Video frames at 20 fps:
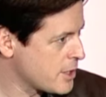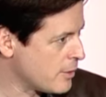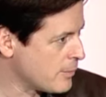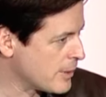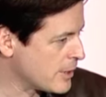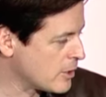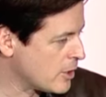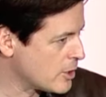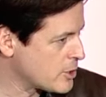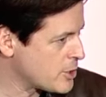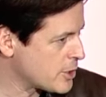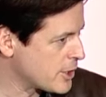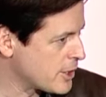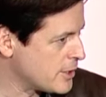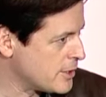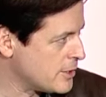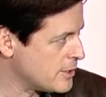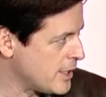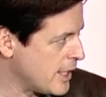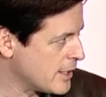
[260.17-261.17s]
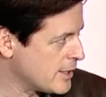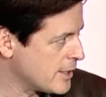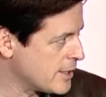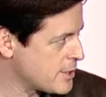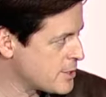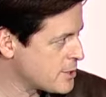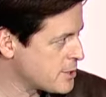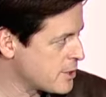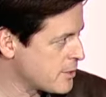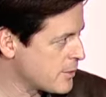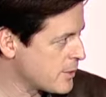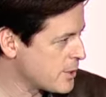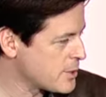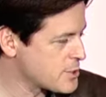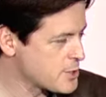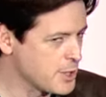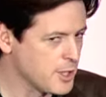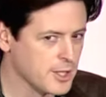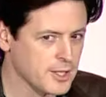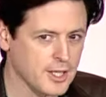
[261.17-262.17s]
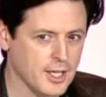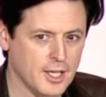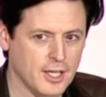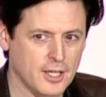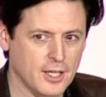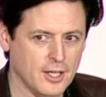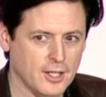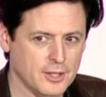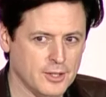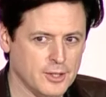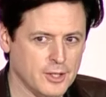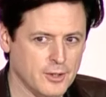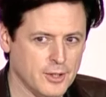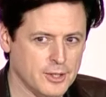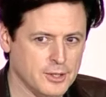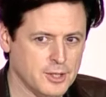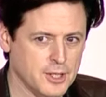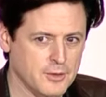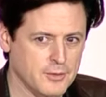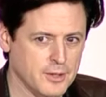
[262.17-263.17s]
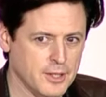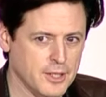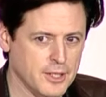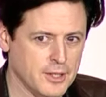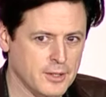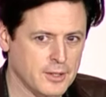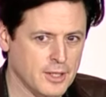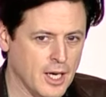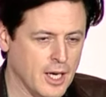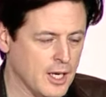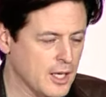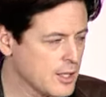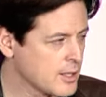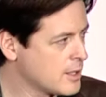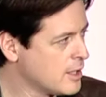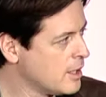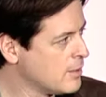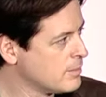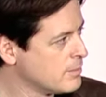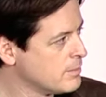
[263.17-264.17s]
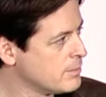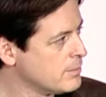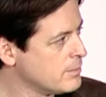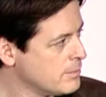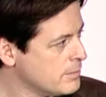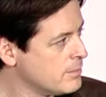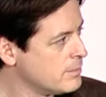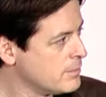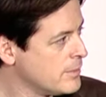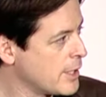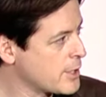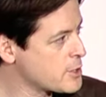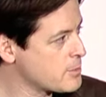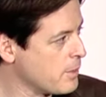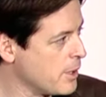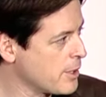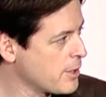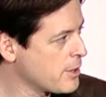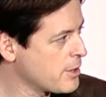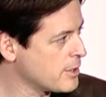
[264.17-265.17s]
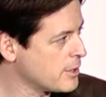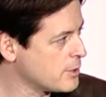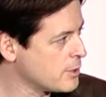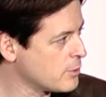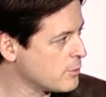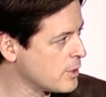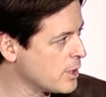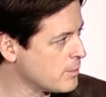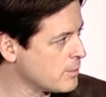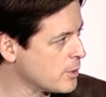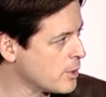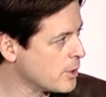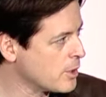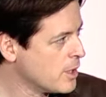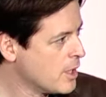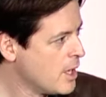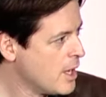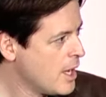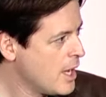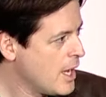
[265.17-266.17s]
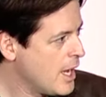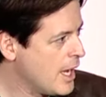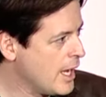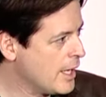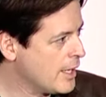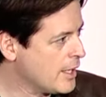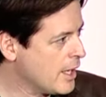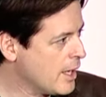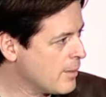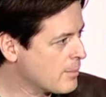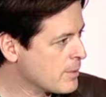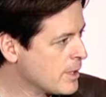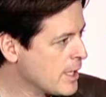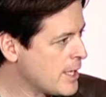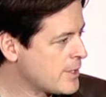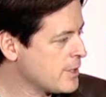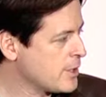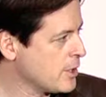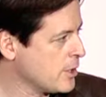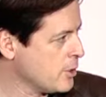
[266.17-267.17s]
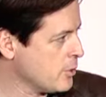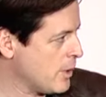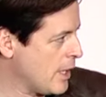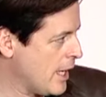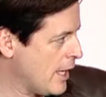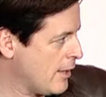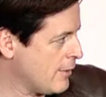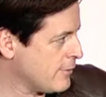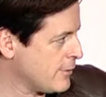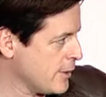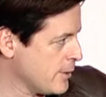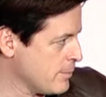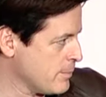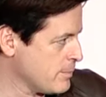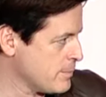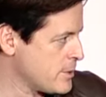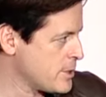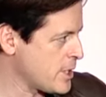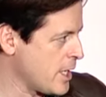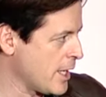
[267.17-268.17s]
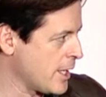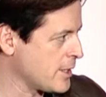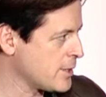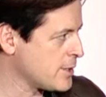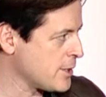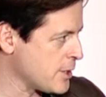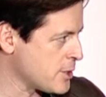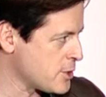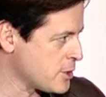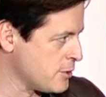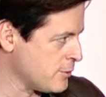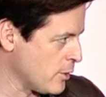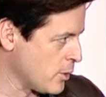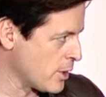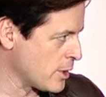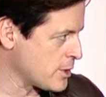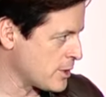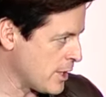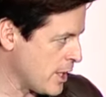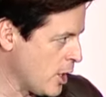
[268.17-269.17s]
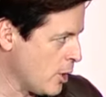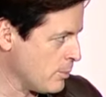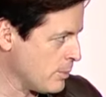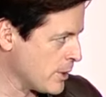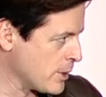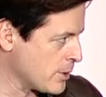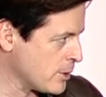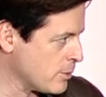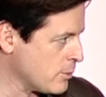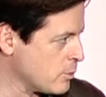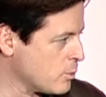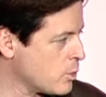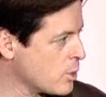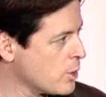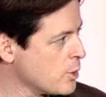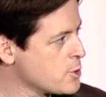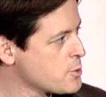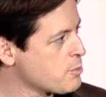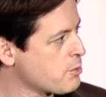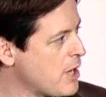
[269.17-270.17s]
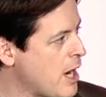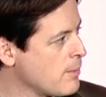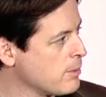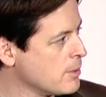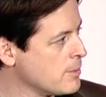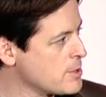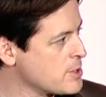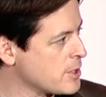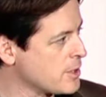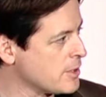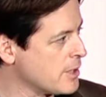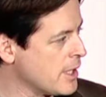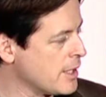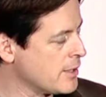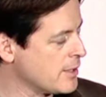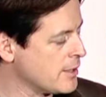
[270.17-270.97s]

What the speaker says: I'll be launching a daily series on Current TV come next month in November. And I'm glad that you have a scientist devoted to helping the world's problems and